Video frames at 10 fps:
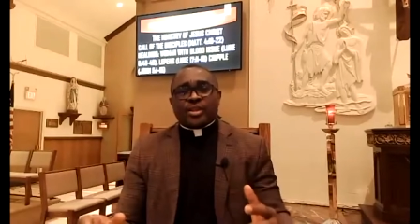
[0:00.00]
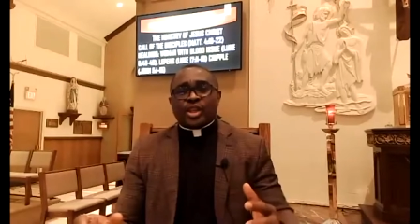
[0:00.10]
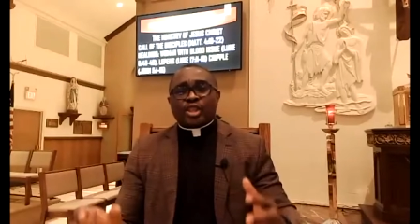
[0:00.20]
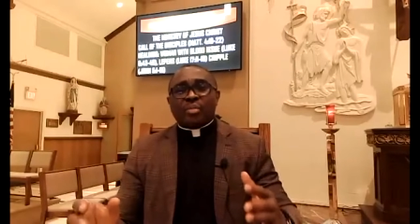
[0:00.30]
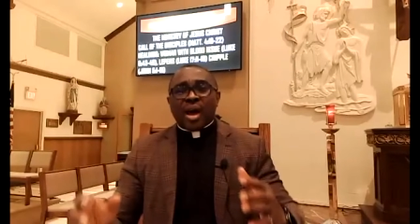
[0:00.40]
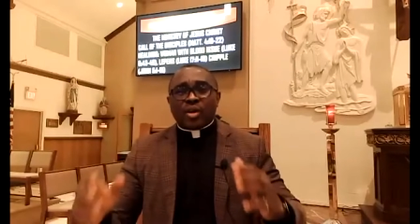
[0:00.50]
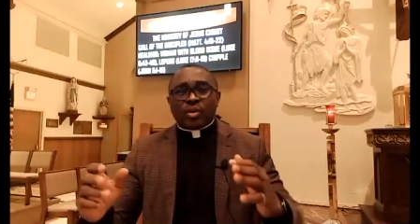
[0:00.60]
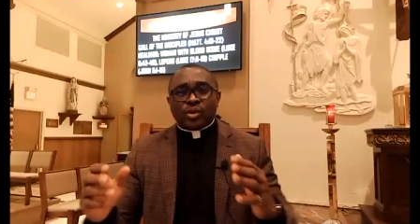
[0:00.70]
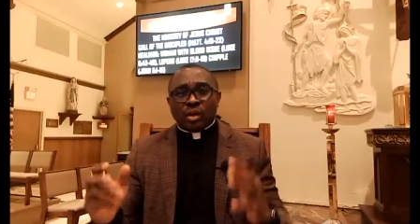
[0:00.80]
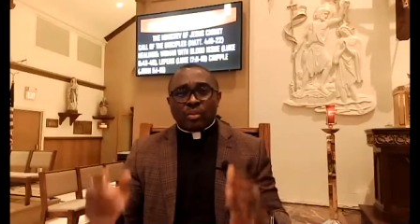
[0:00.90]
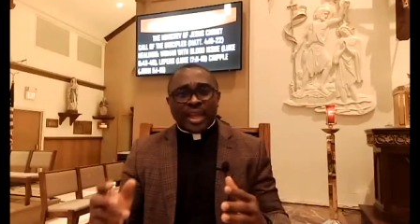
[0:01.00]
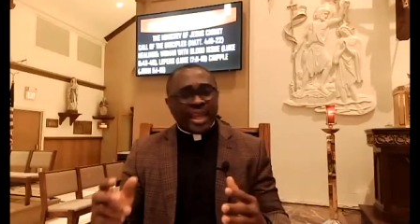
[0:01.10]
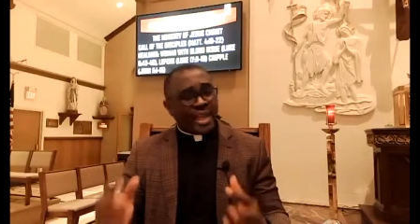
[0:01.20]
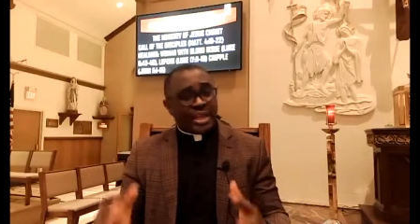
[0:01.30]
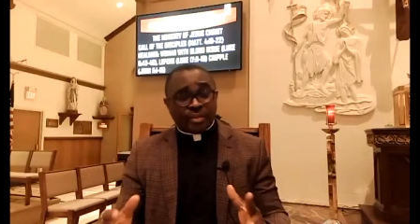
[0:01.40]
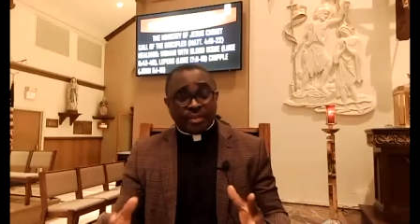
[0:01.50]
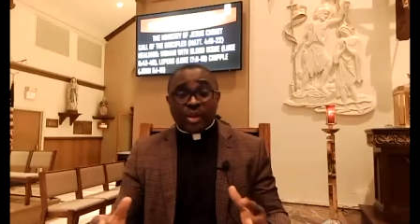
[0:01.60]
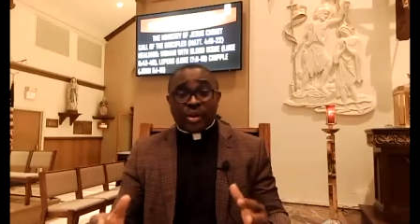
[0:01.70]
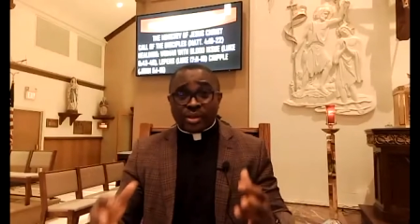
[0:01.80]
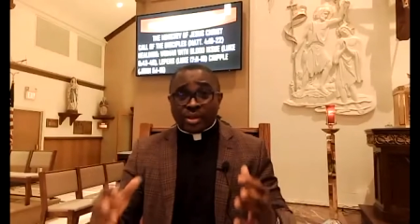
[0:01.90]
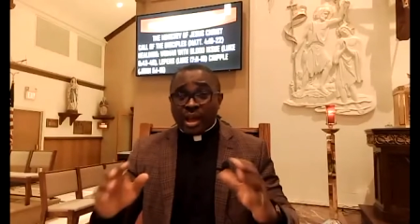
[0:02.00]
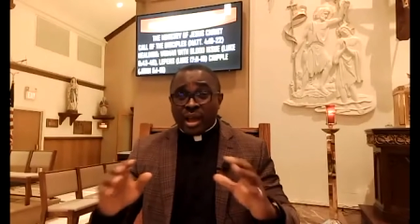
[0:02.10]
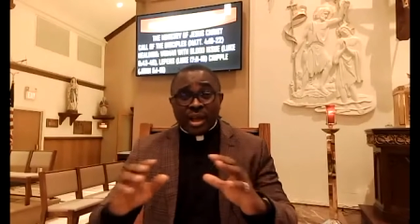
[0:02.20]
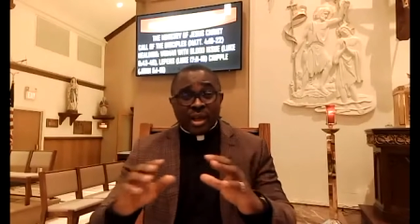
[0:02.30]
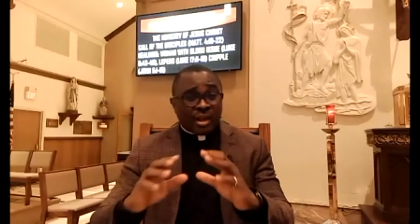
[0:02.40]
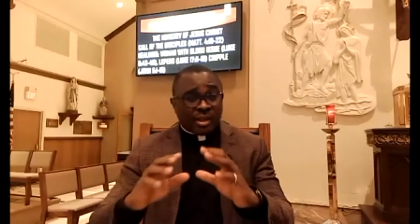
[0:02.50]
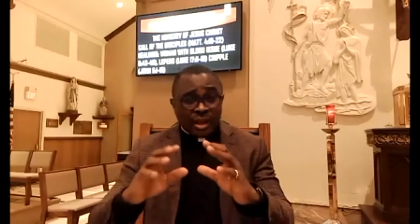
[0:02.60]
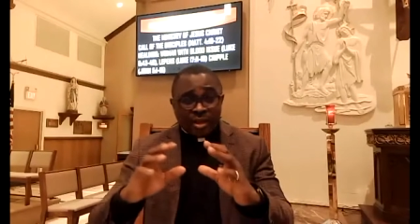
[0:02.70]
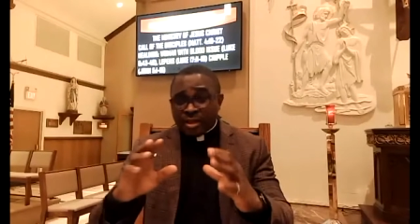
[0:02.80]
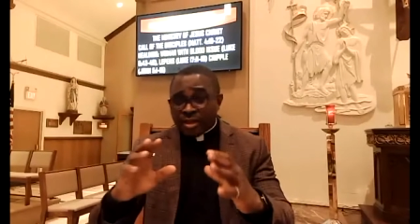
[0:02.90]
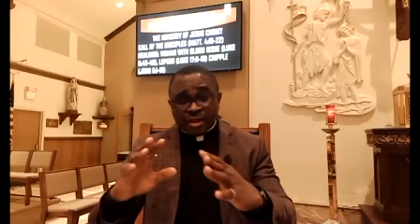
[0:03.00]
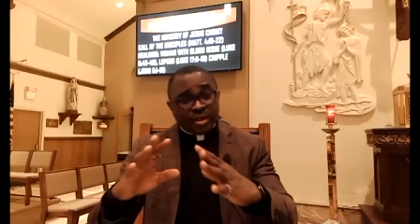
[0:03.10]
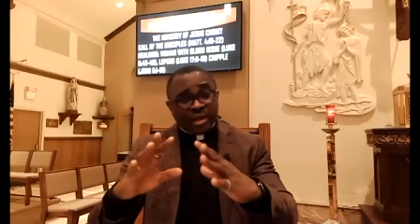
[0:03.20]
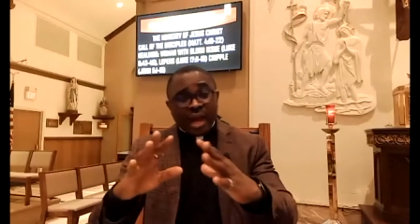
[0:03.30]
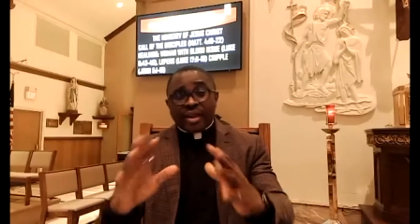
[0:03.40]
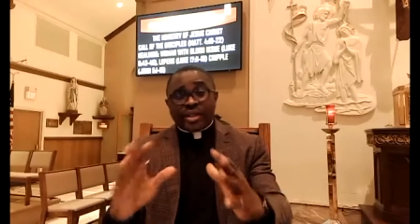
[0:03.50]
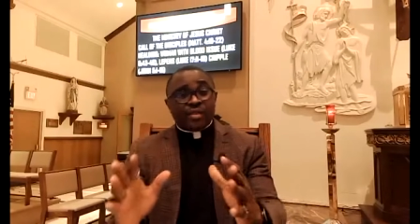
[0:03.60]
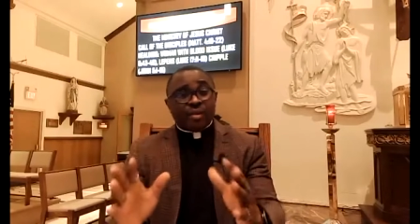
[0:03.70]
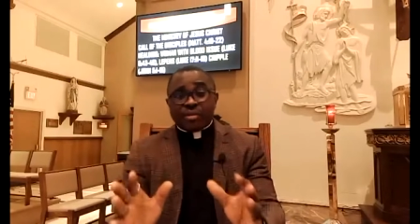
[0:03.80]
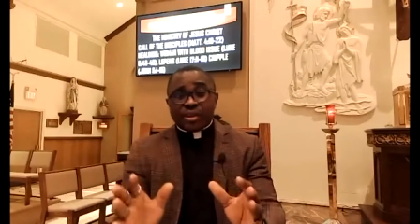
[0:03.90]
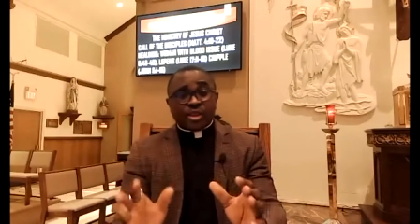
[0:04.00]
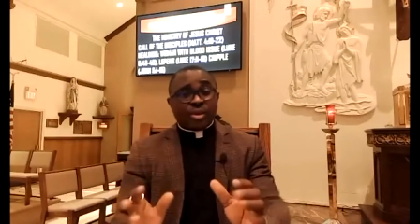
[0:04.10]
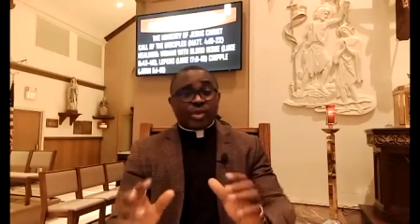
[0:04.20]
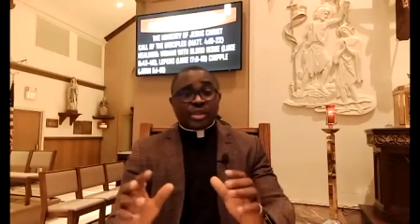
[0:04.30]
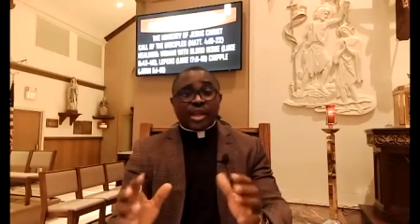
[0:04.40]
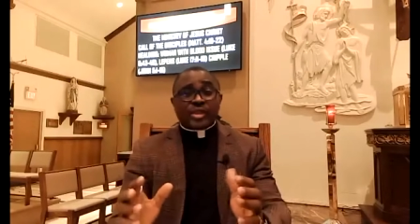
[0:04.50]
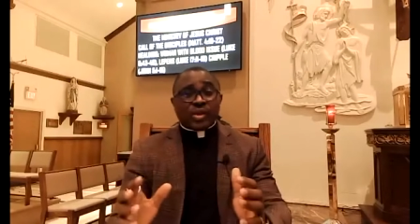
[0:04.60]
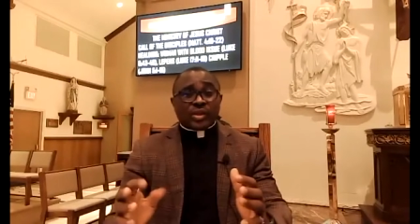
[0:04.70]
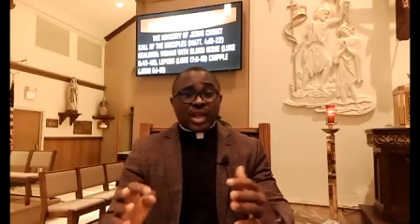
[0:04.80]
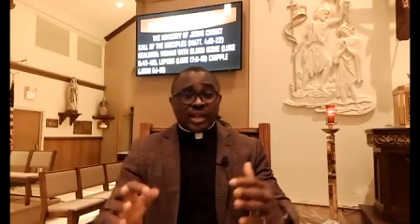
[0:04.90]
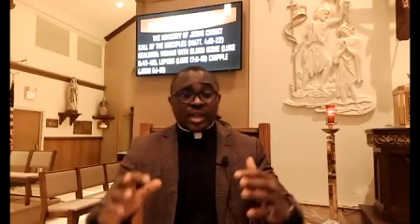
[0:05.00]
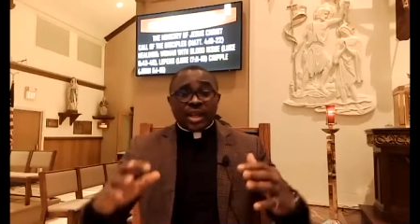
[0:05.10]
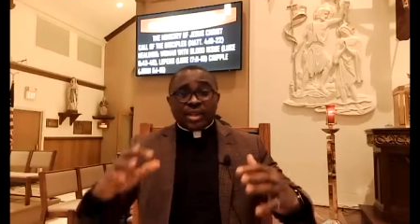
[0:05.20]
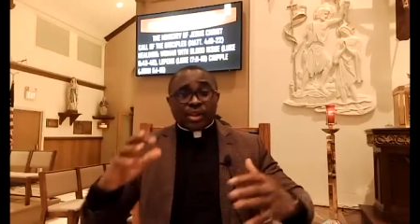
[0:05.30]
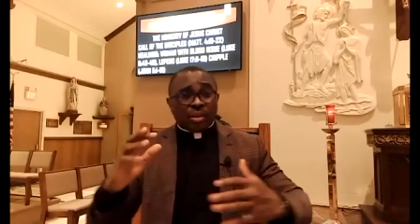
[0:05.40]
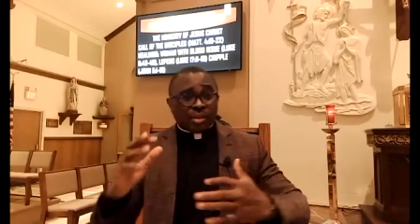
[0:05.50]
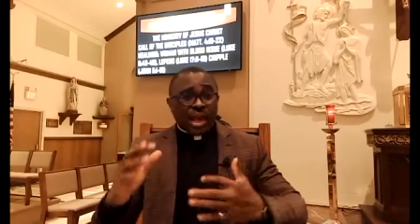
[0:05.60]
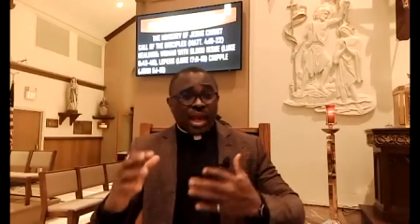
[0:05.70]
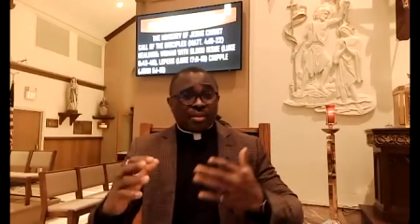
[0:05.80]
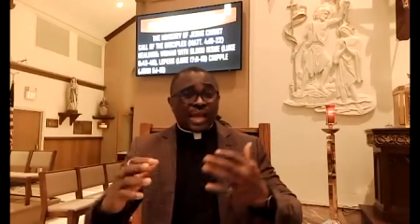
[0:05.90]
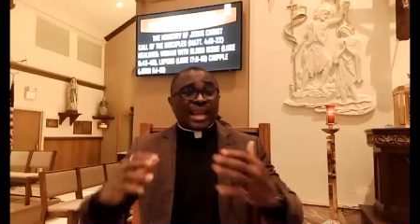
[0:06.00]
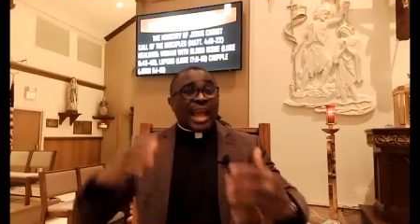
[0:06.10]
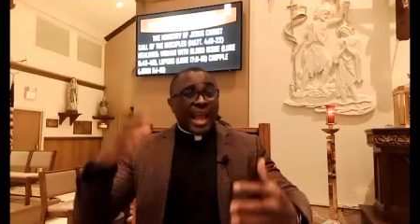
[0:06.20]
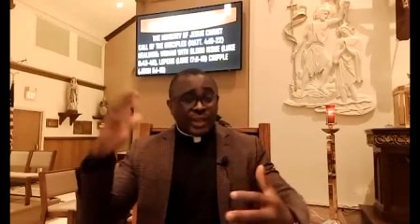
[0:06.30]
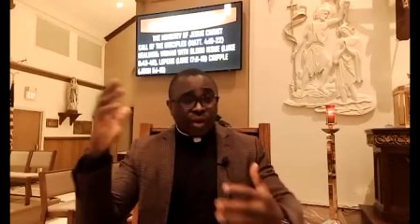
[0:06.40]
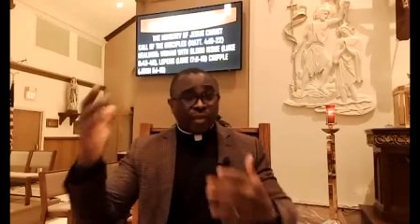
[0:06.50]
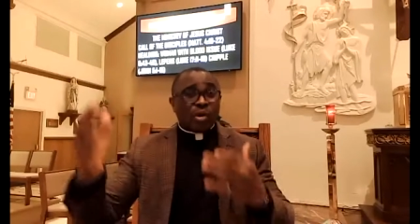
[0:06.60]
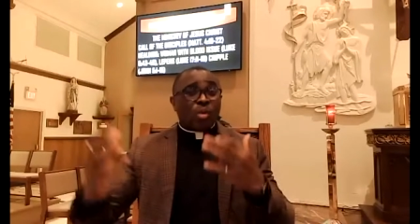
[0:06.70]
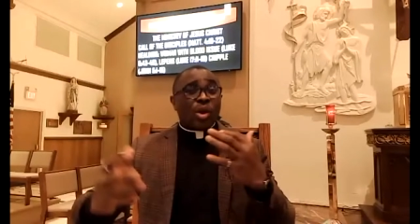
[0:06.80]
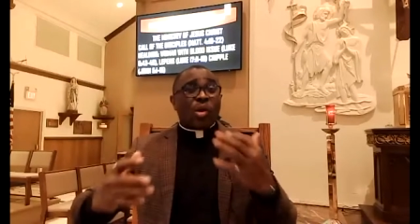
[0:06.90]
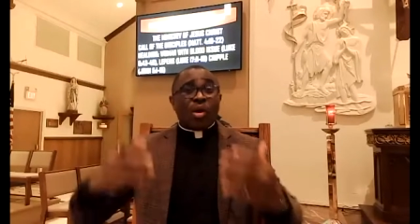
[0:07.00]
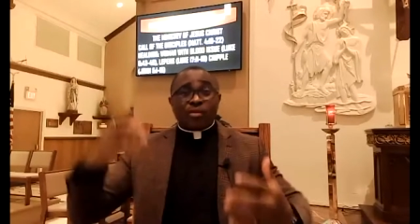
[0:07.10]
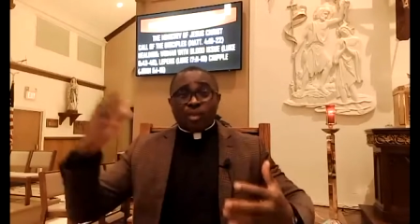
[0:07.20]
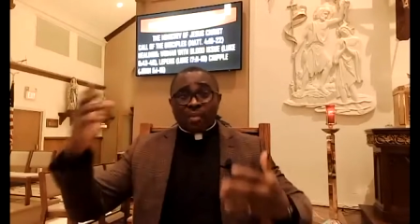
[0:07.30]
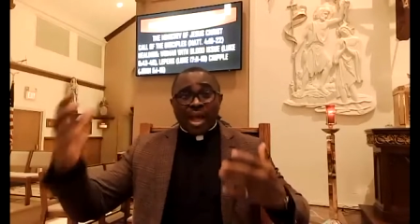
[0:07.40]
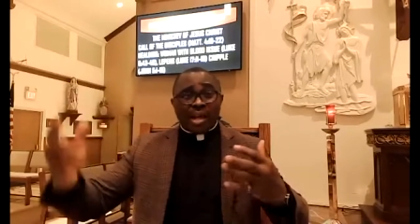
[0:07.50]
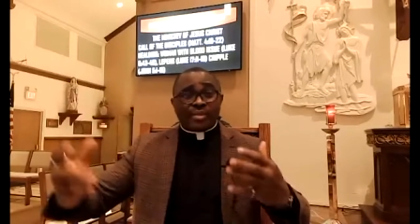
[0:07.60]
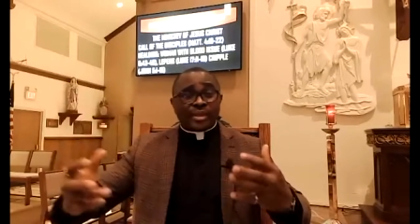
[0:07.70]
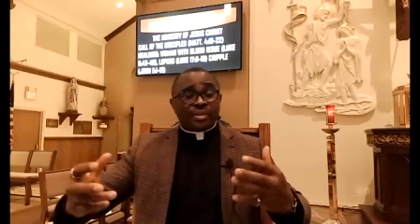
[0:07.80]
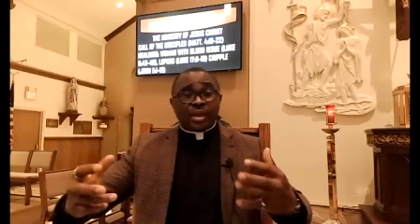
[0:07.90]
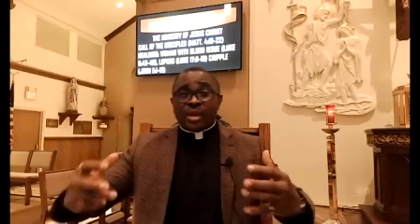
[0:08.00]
This man could not be healed because the narrative of the scripture tells us that sometimes an angel of God will come from heaven